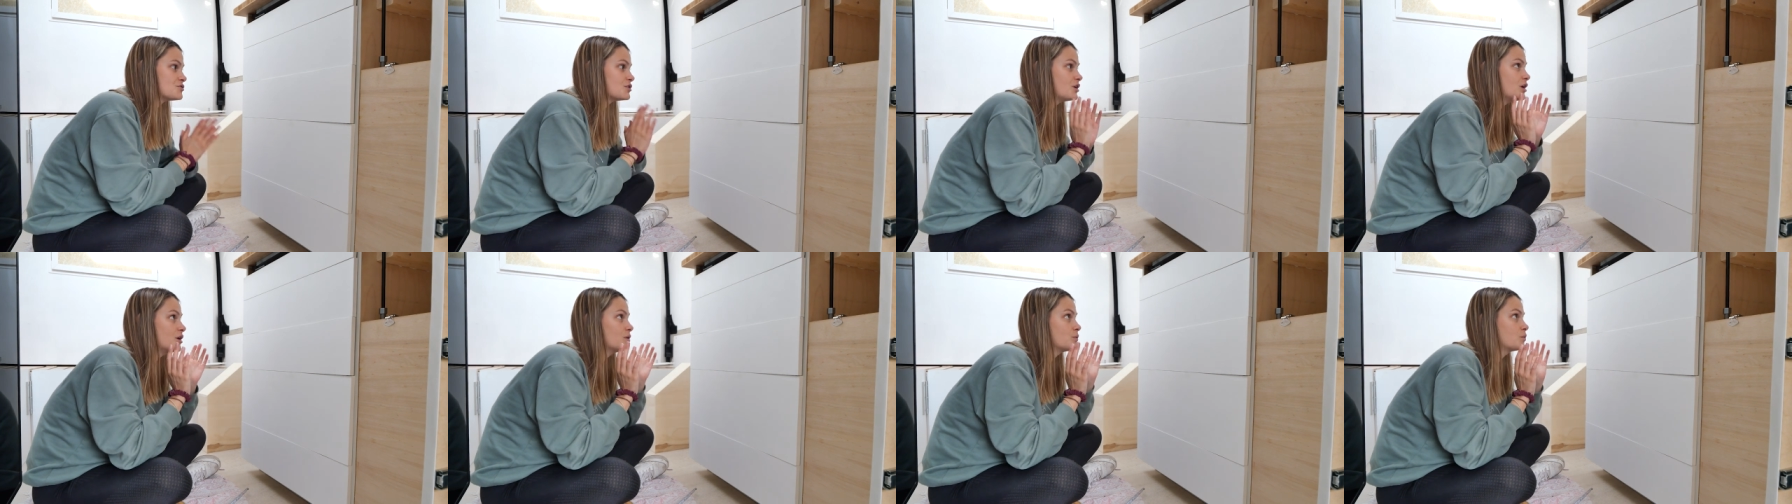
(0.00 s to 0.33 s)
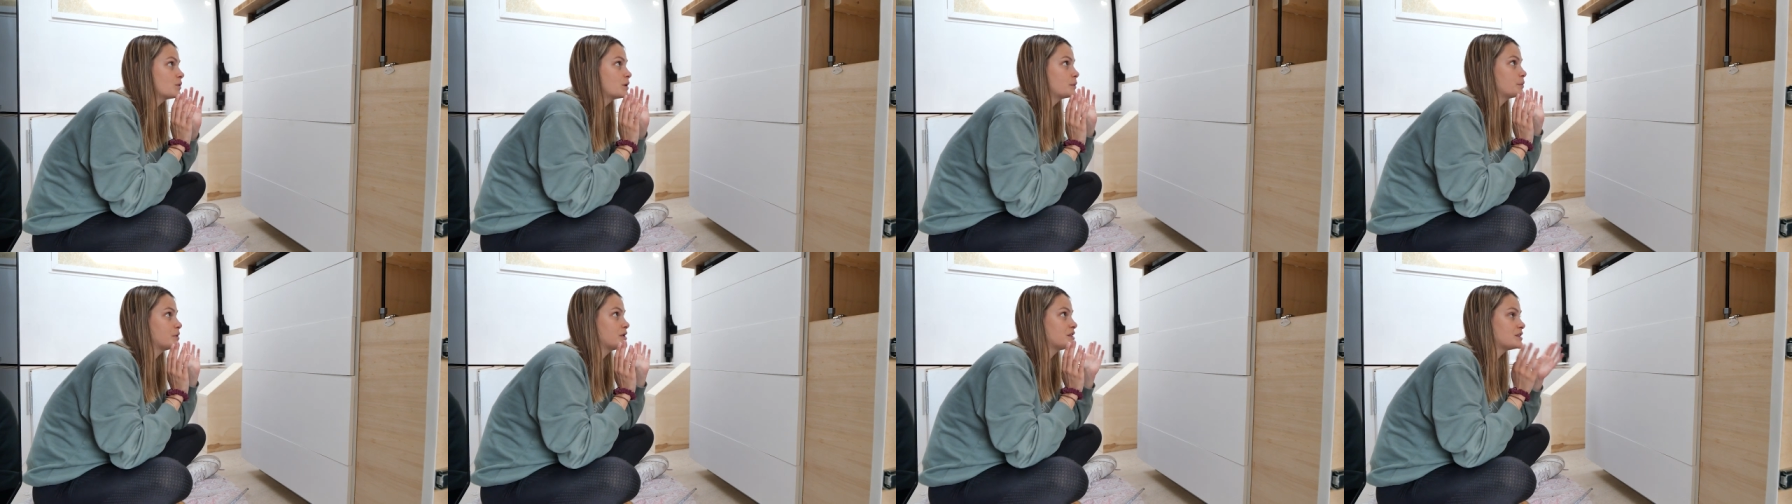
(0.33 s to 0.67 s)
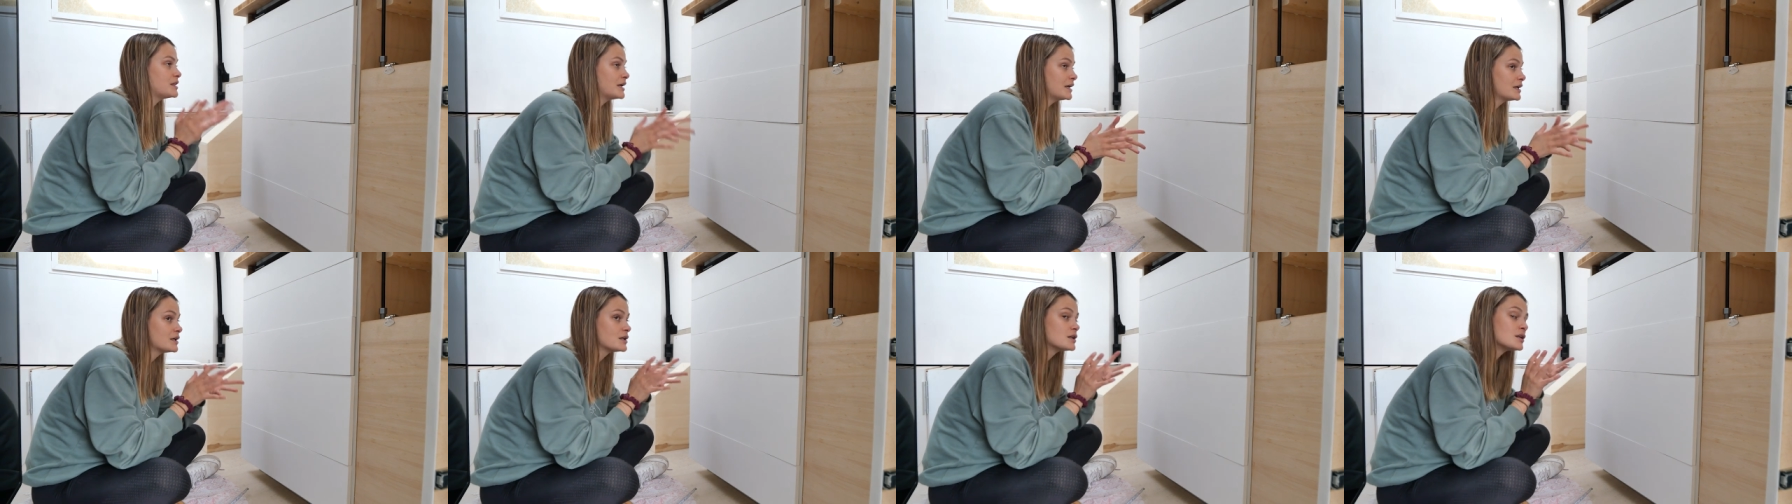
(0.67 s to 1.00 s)
draw on where we
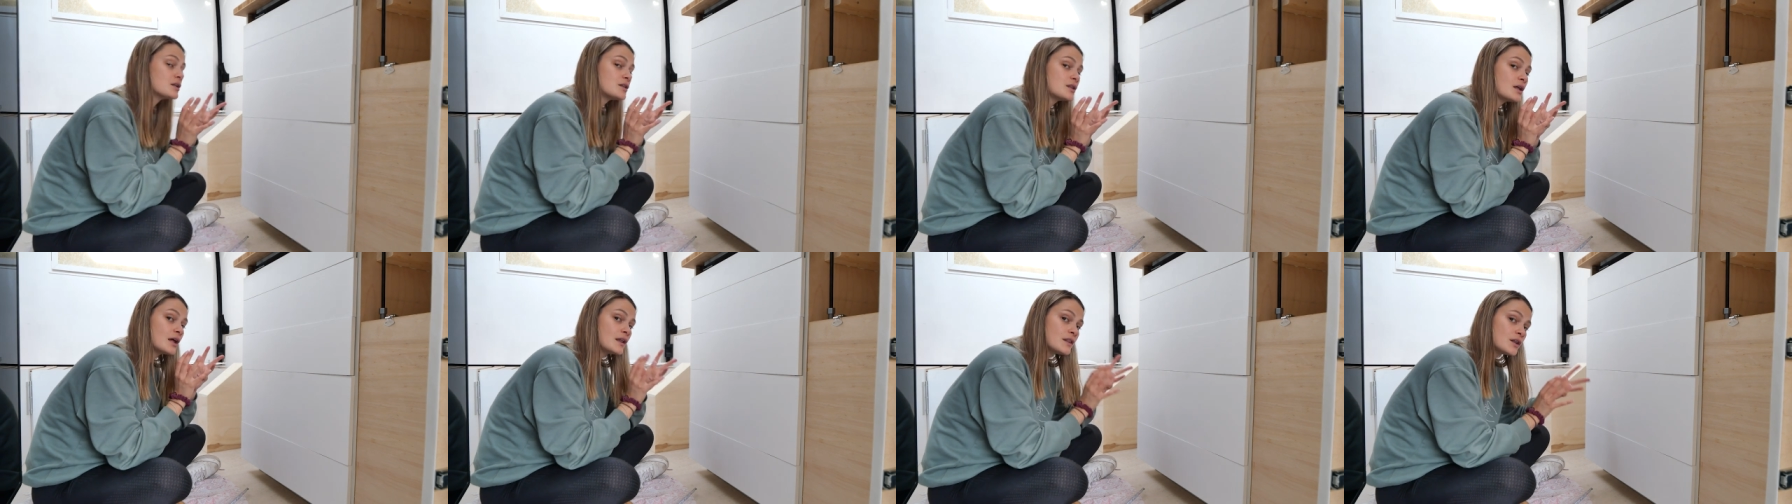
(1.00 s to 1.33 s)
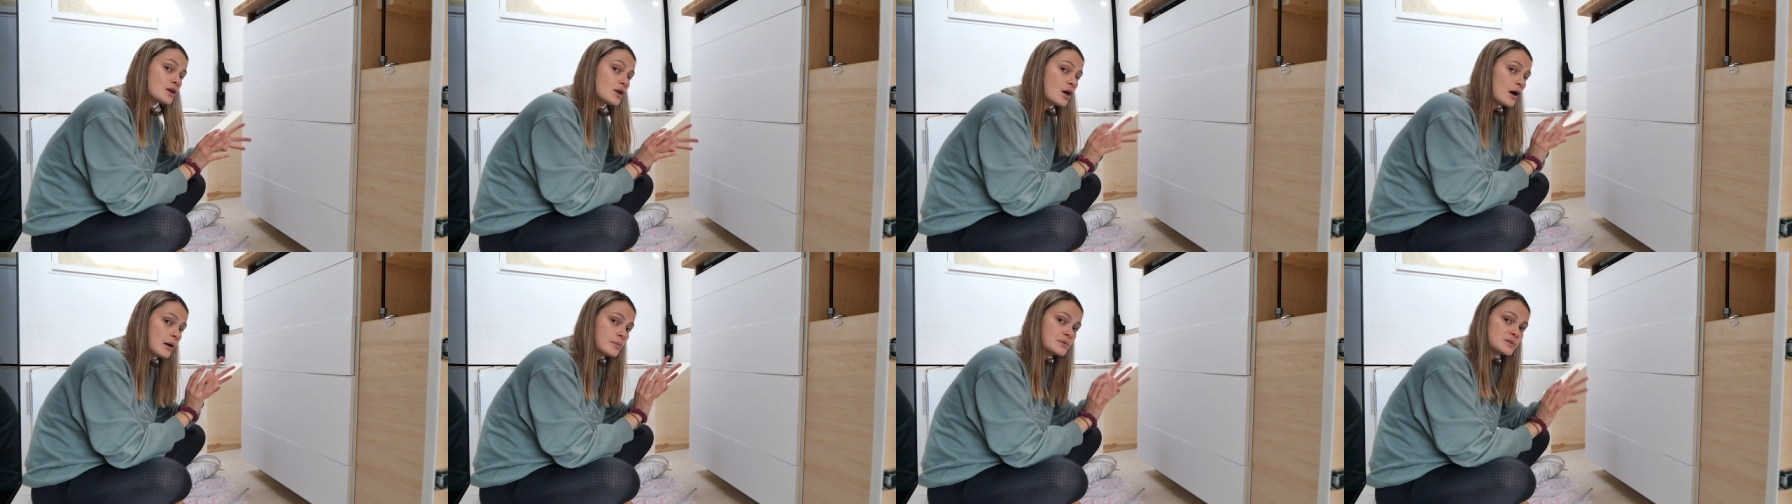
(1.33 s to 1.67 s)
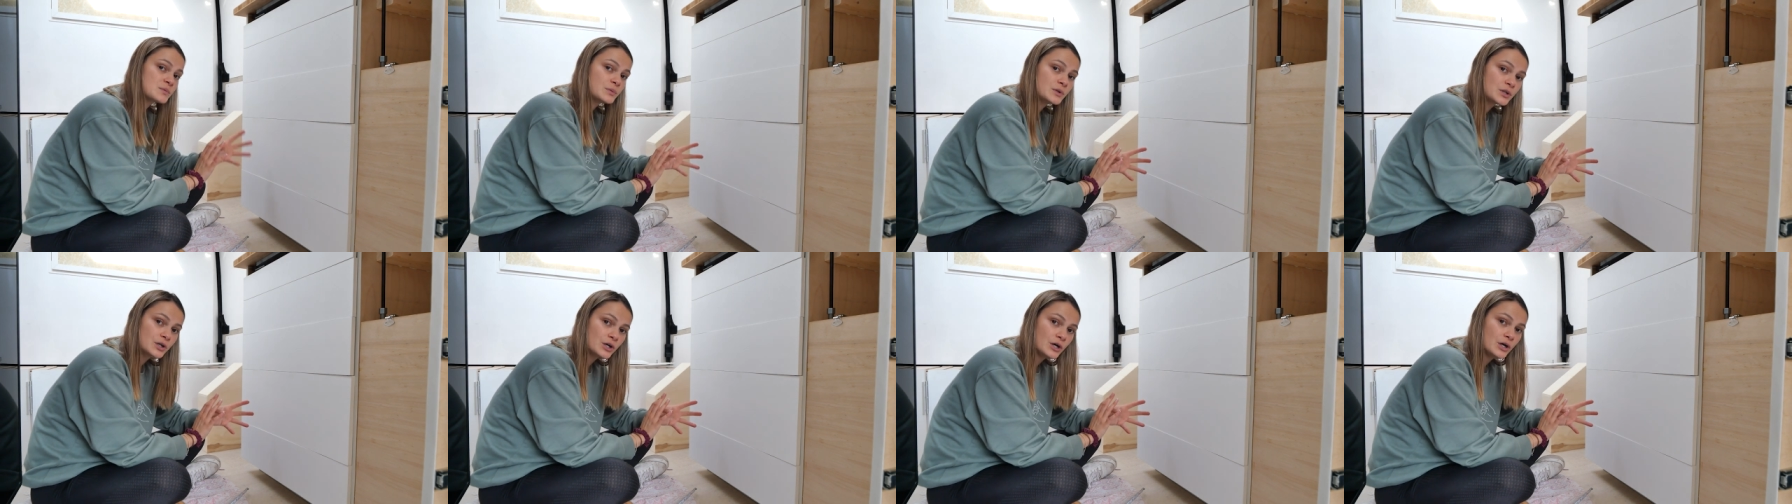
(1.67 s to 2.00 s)
think that the
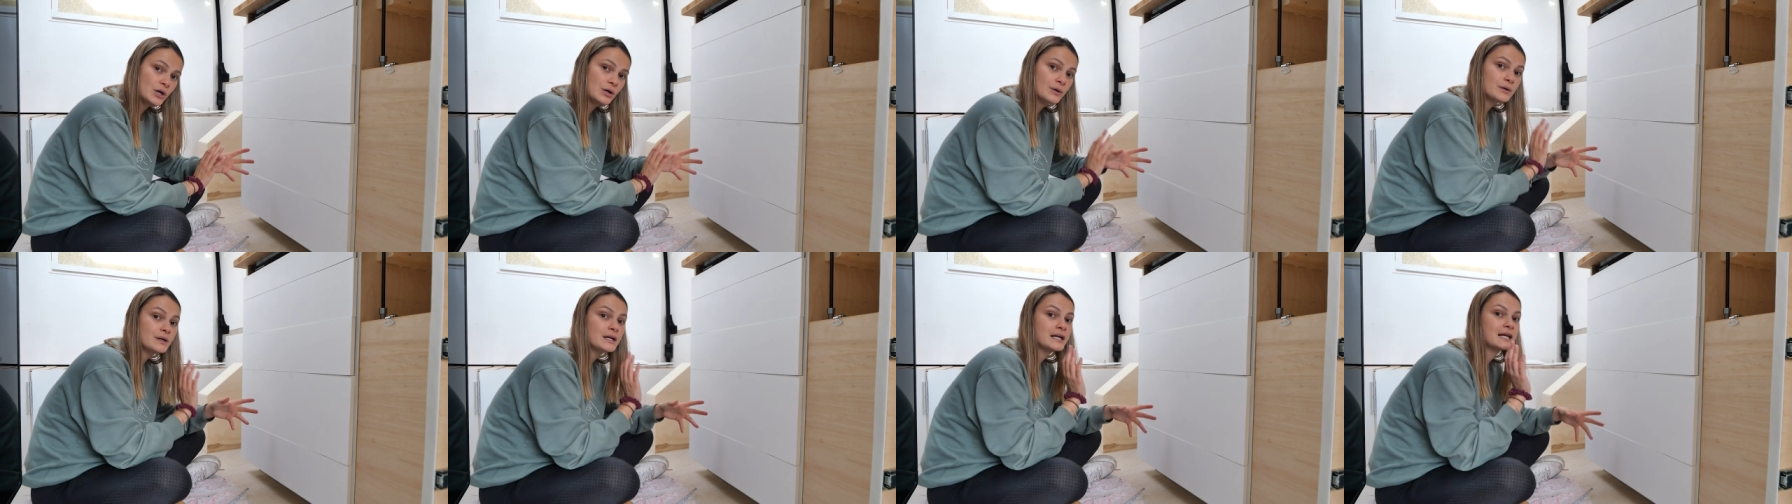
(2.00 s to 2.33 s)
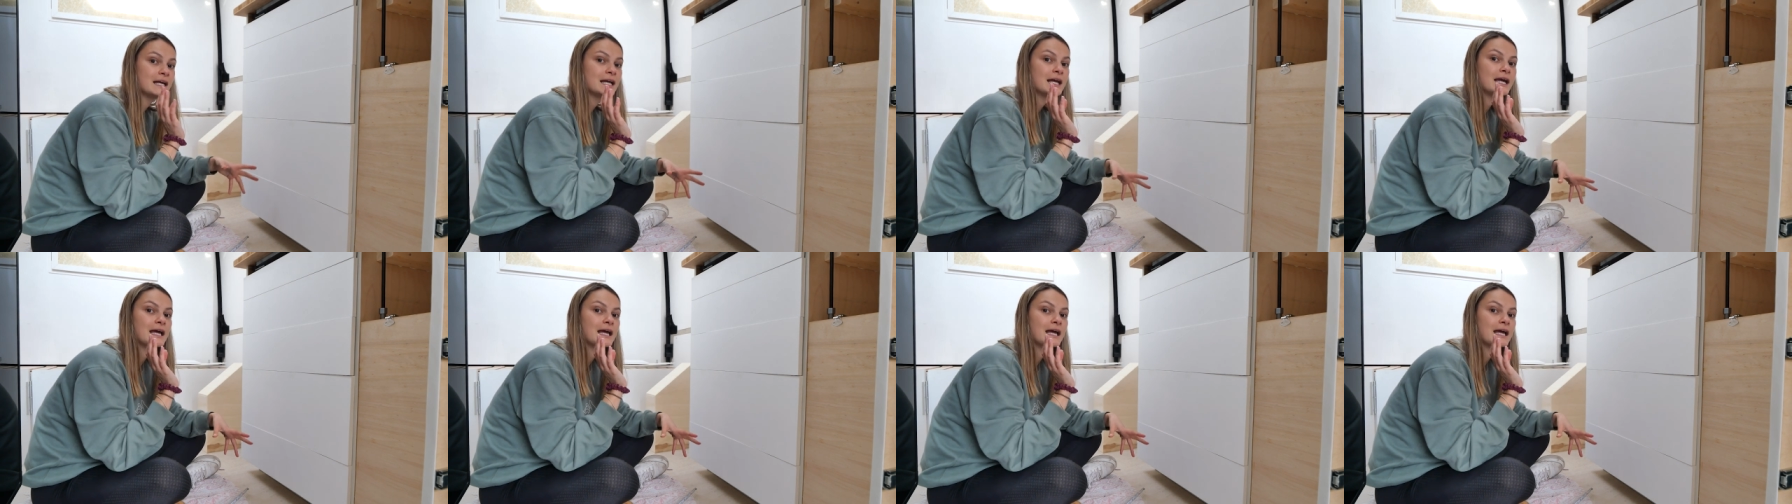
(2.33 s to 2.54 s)
knobs will go